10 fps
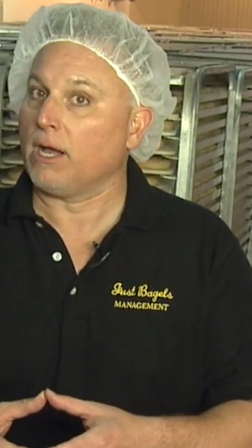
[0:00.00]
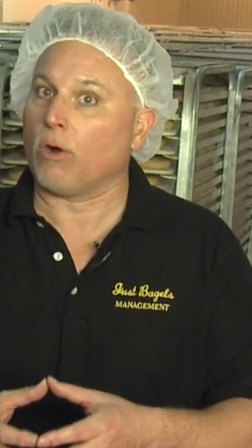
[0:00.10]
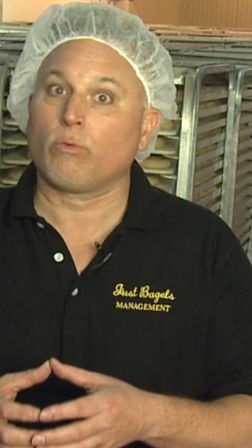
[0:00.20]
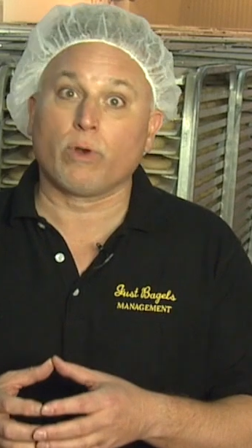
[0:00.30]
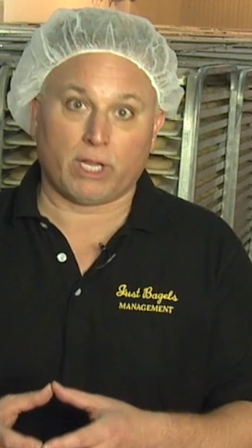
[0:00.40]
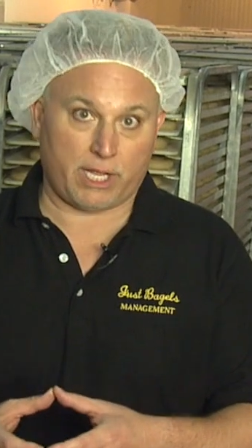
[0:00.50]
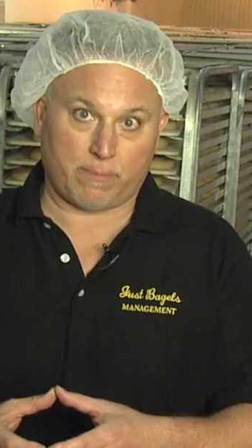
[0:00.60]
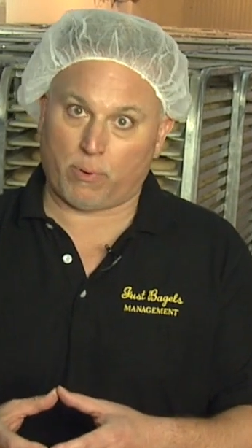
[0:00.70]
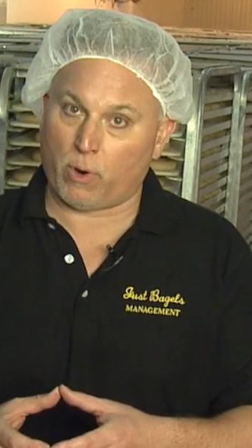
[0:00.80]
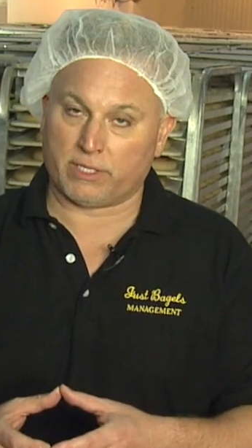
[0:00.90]
A really
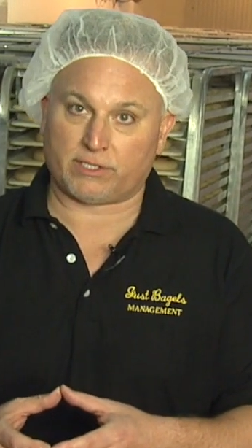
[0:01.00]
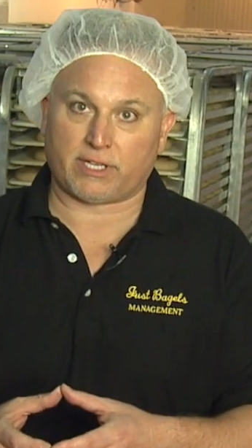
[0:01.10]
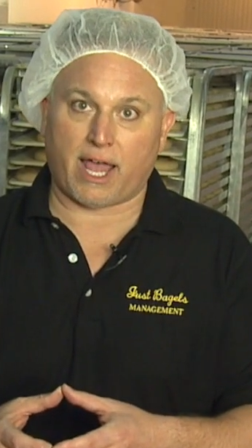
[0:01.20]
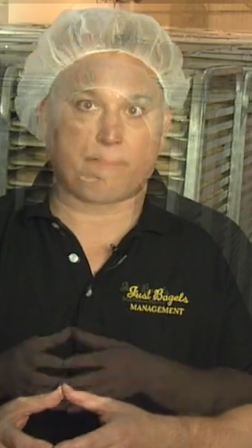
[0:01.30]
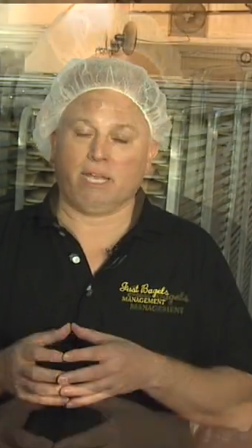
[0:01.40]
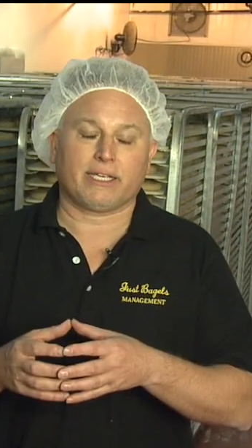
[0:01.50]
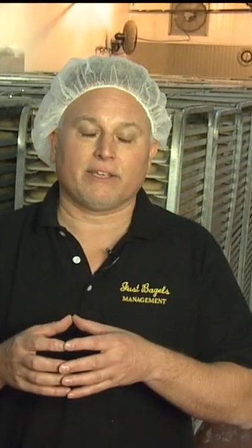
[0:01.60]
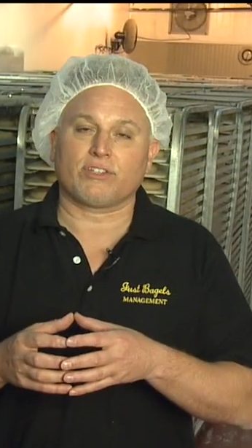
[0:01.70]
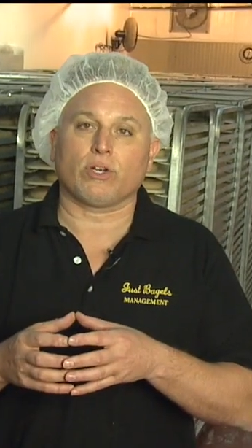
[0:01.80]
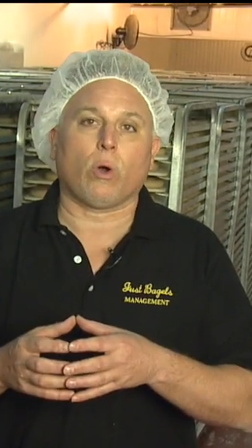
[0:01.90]
important step. It
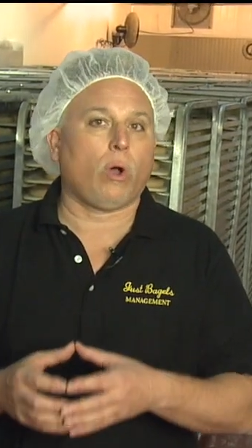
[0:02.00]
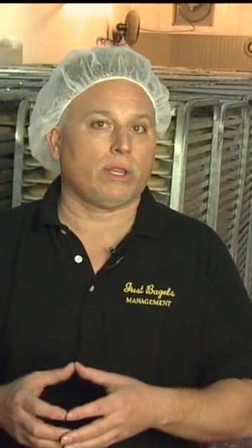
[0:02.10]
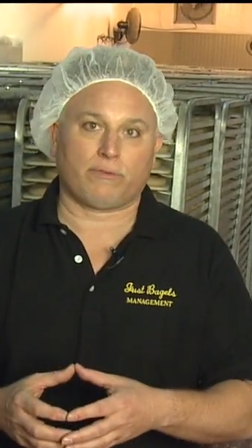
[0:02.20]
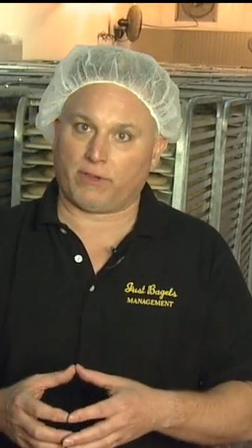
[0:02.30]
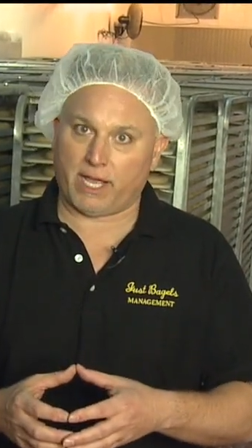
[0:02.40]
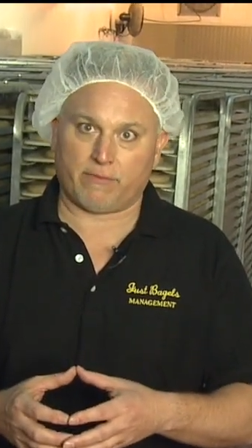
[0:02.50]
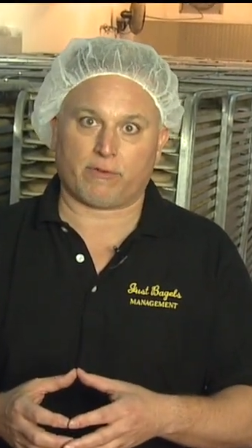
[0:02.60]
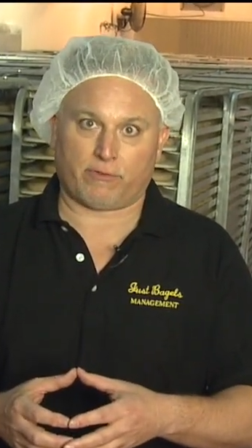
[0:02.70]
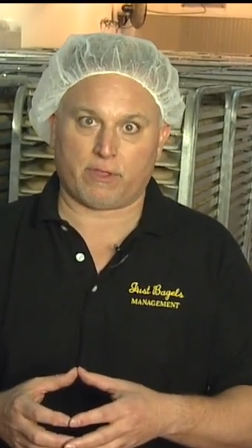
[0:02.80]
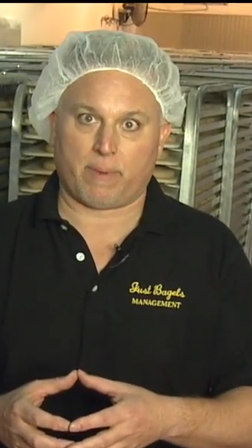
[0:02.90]
gives it all the flavor
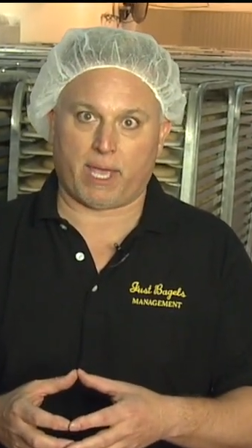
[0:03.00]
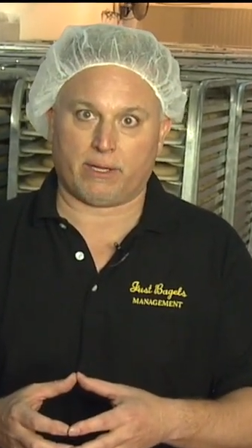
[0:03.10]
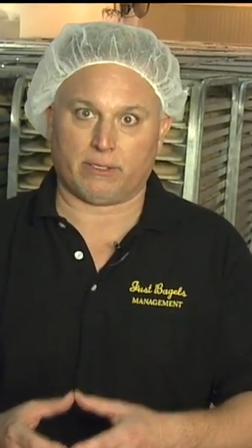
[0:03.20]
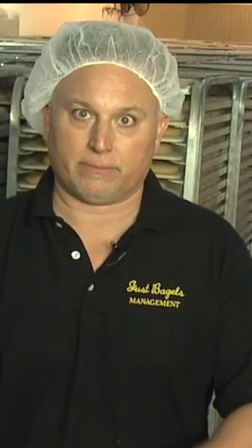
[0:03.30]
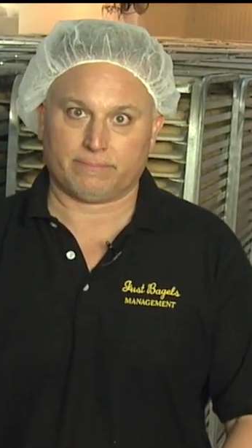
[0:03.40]
for the bagel.